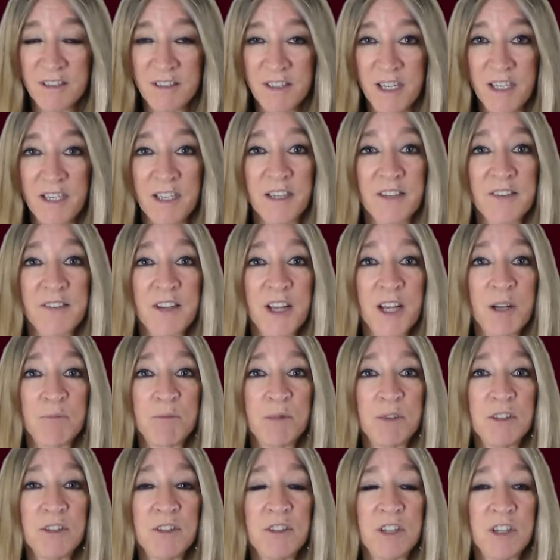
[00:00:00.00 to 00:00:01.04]
An
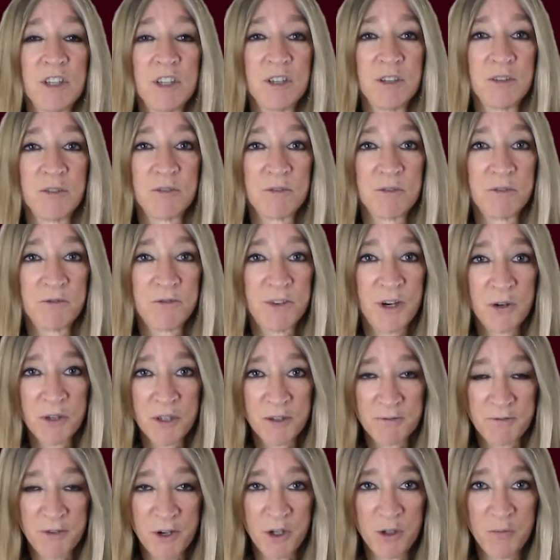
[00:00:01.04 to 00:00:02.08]
example,
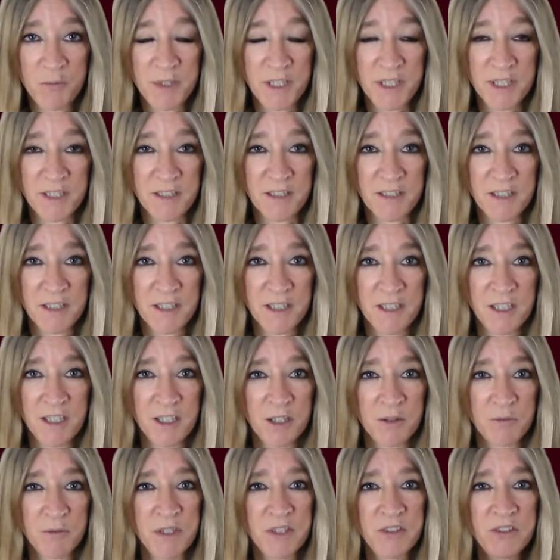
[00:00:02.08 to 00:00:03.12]
photophobia,
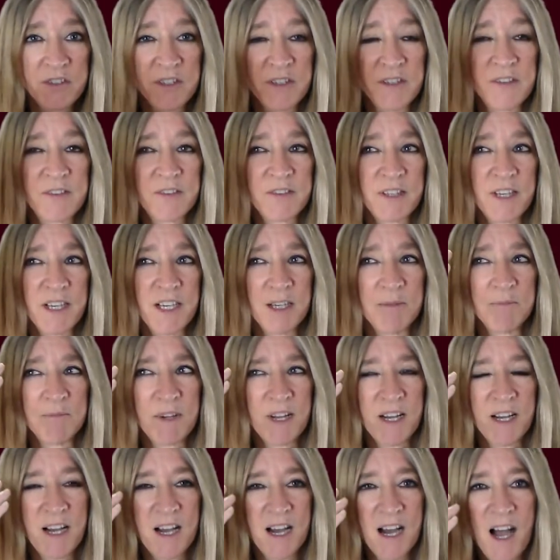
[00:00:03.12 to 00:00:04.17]
which is um,
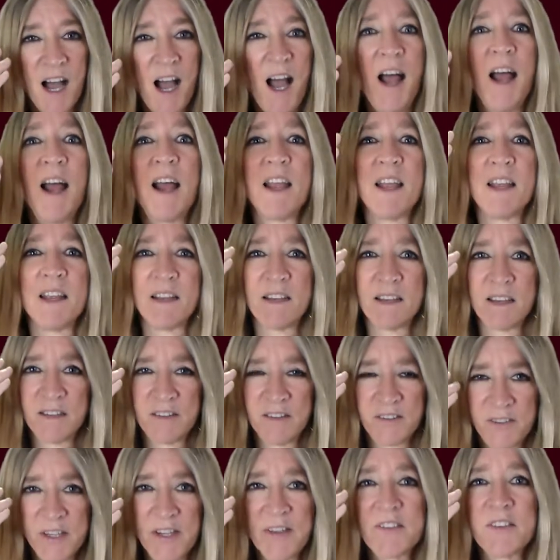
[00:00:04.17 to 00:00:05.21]
high
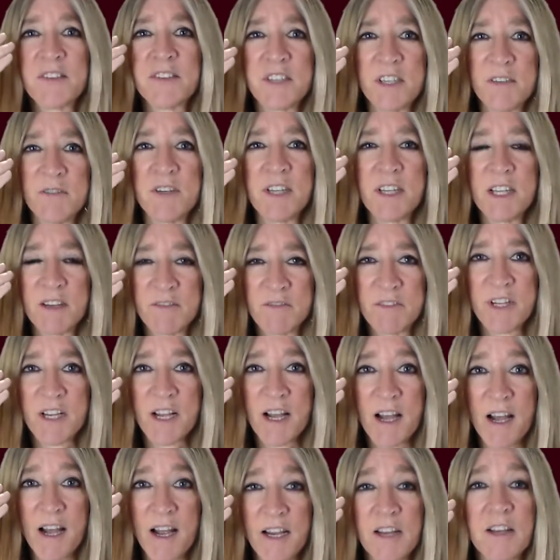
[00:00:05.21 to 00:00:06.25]
sensitivity of the
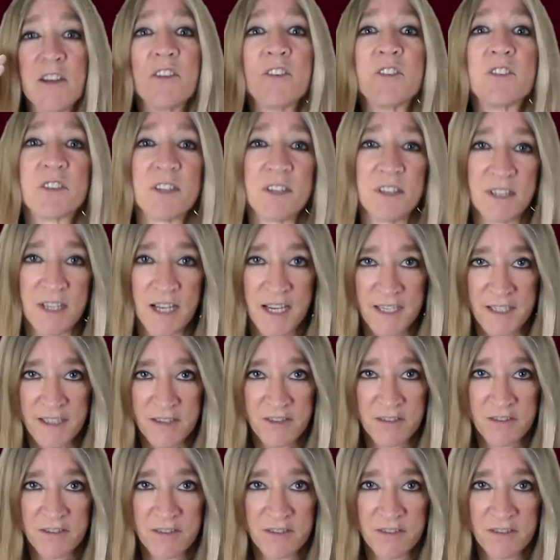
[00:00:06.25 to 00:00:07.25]
eye to light.